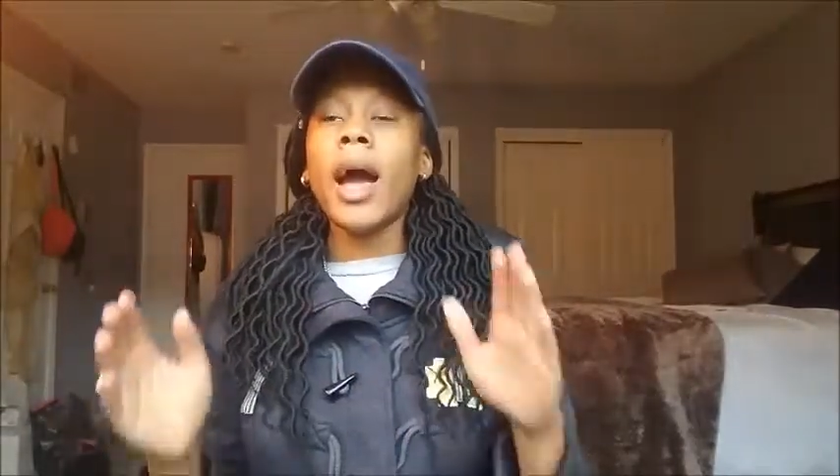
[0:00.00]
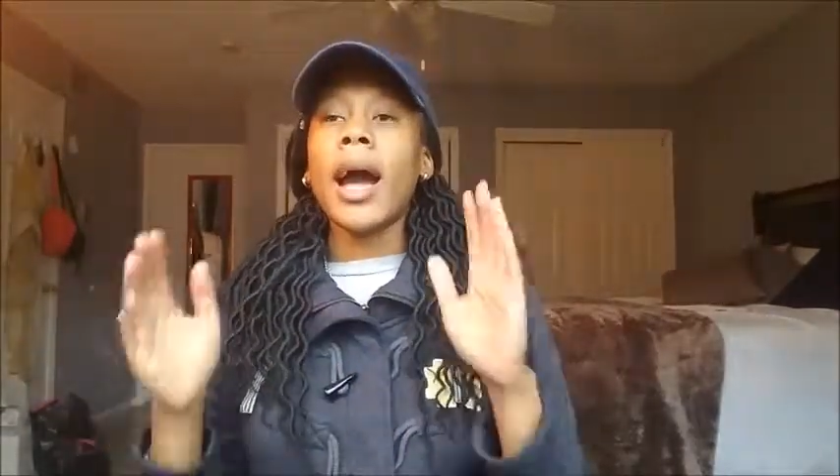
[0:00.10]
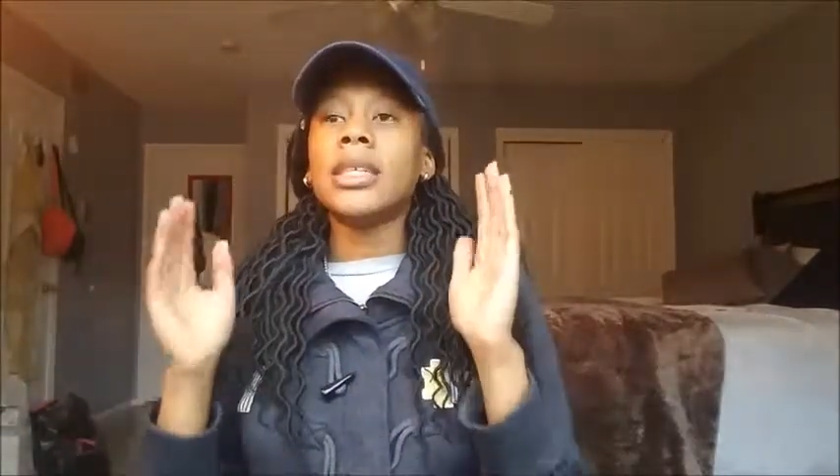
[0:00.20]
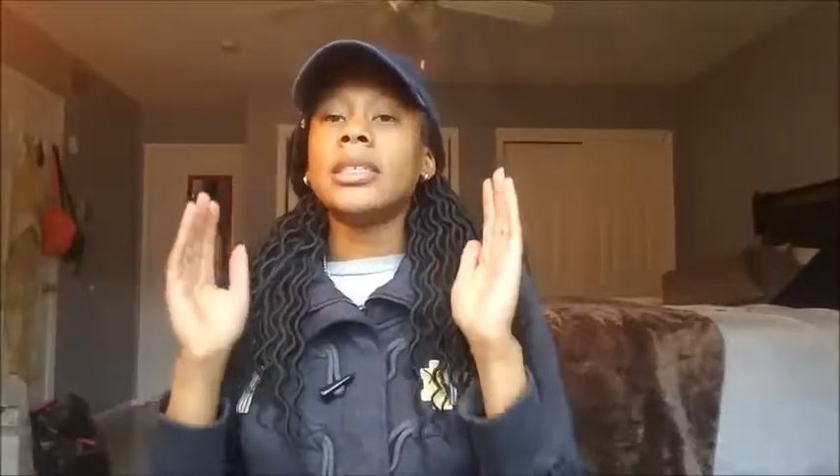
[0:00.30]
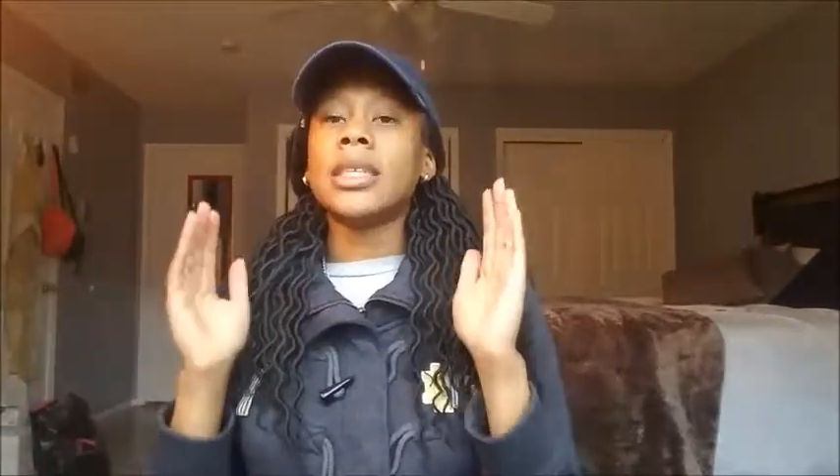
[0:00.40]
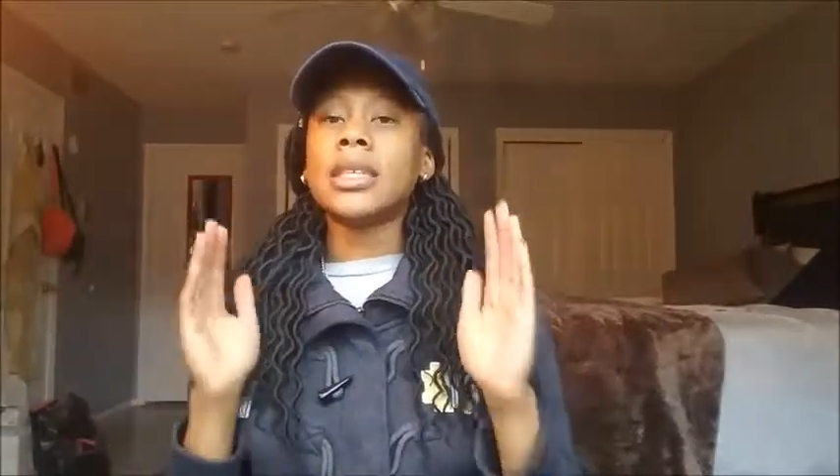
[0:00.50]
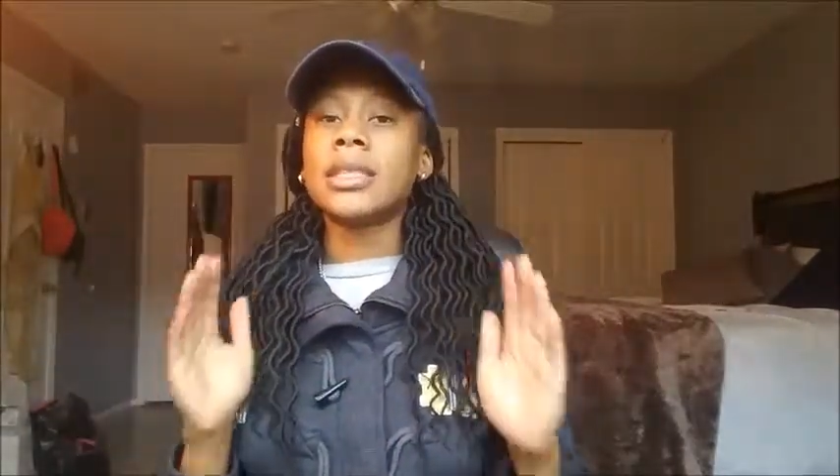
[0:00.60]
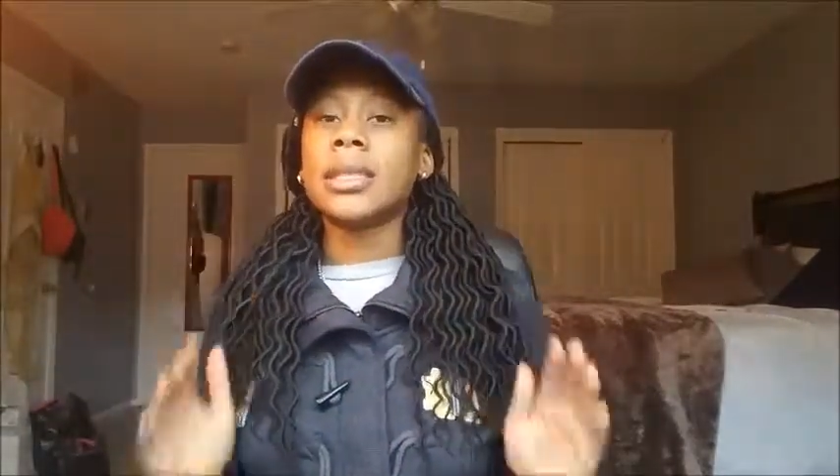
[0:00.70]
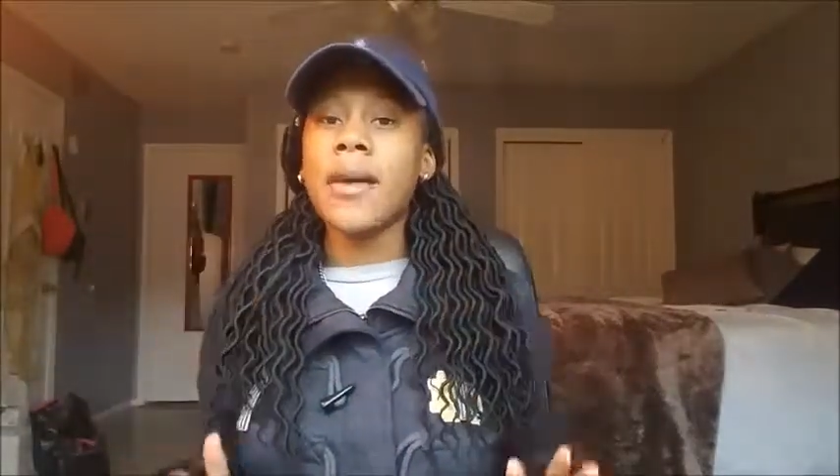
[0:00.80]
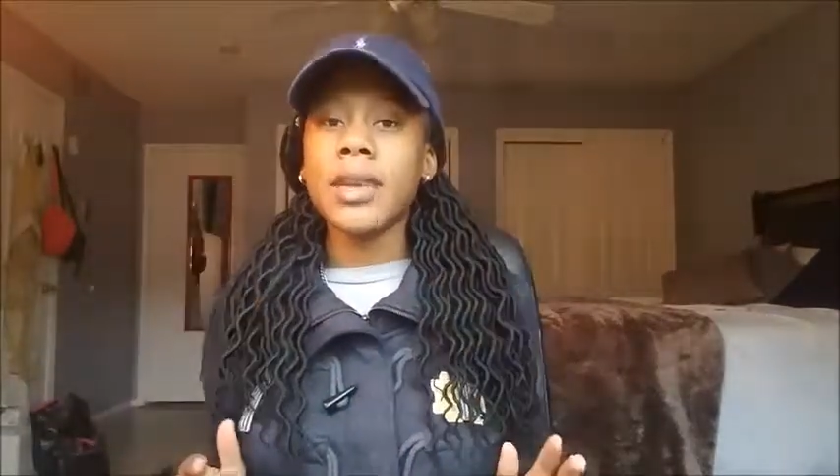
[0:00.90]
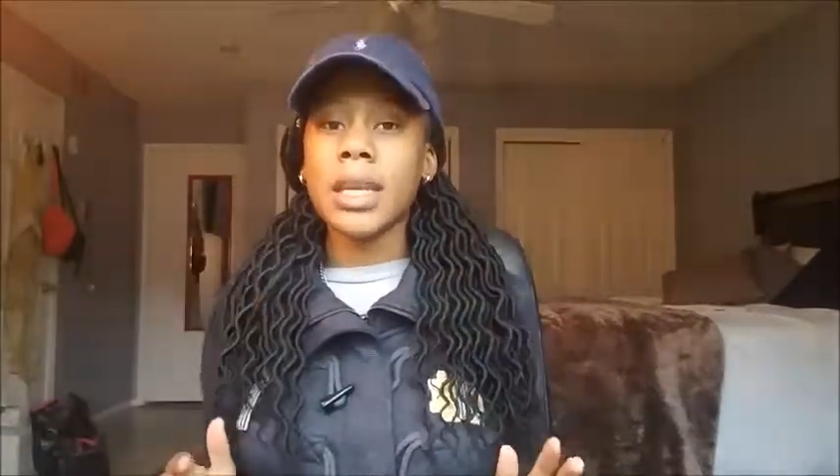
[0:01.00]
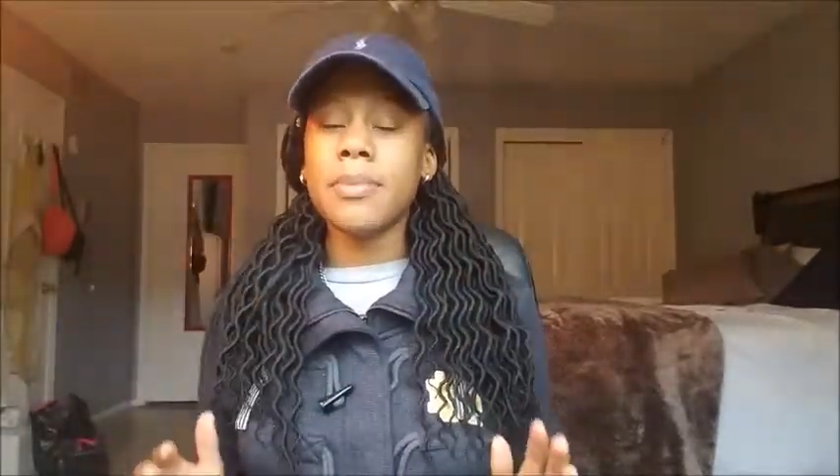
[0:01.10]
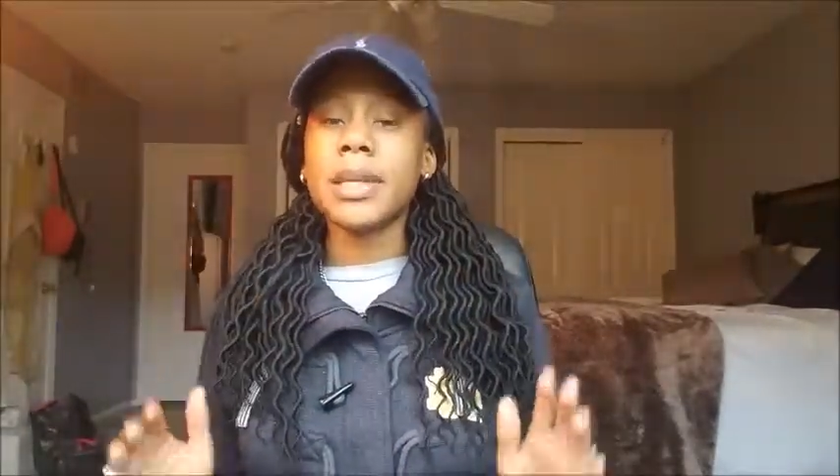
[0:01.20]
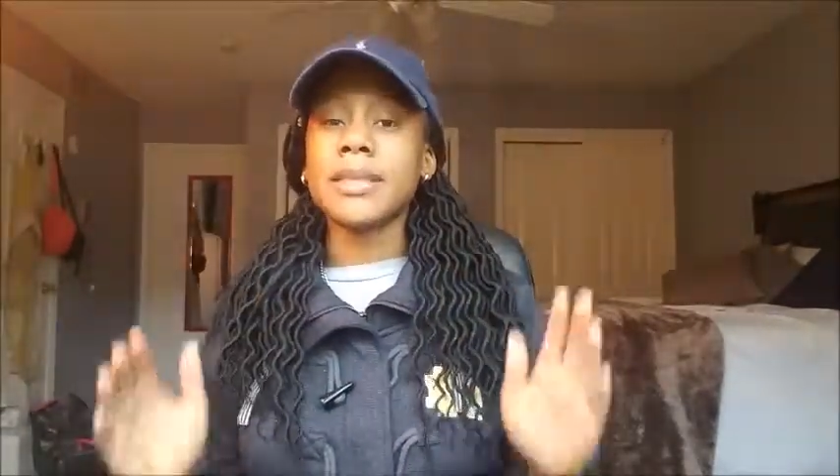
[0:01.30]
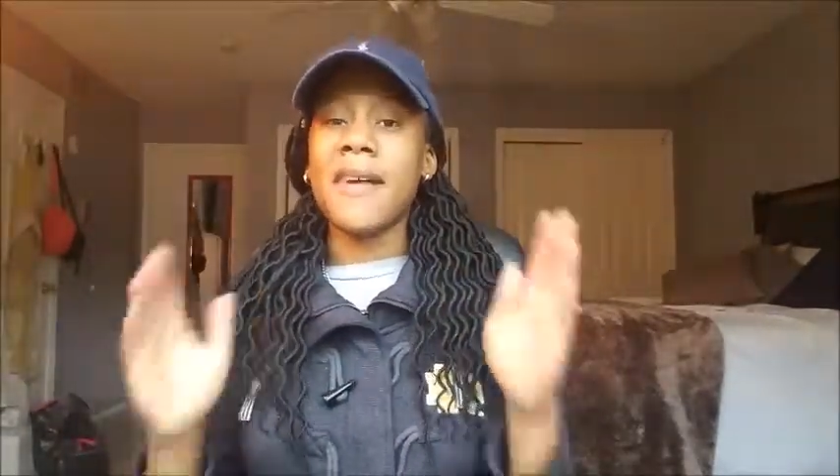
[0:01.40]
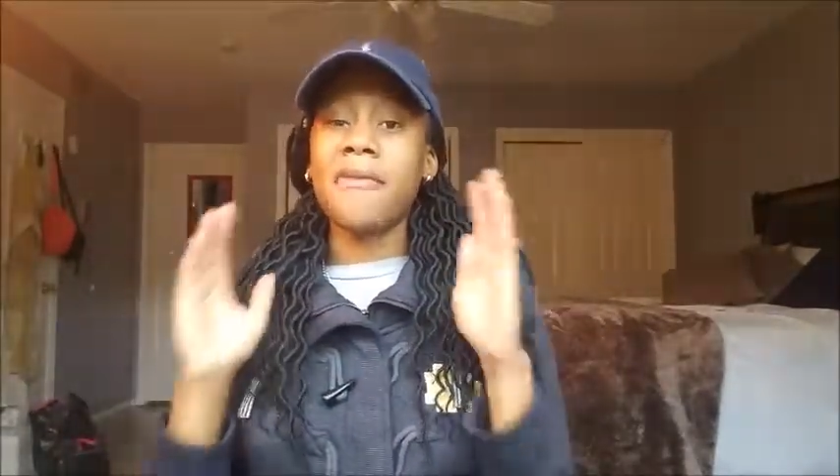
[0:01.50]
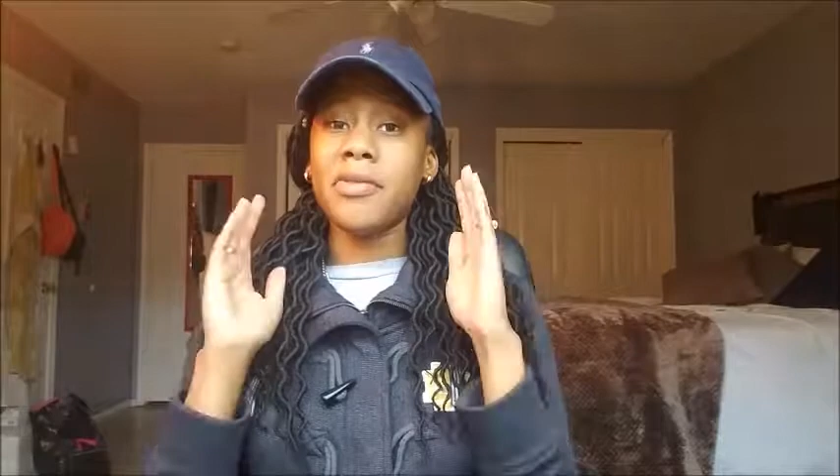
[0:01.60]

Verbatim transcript: I need to get the 70 because if I have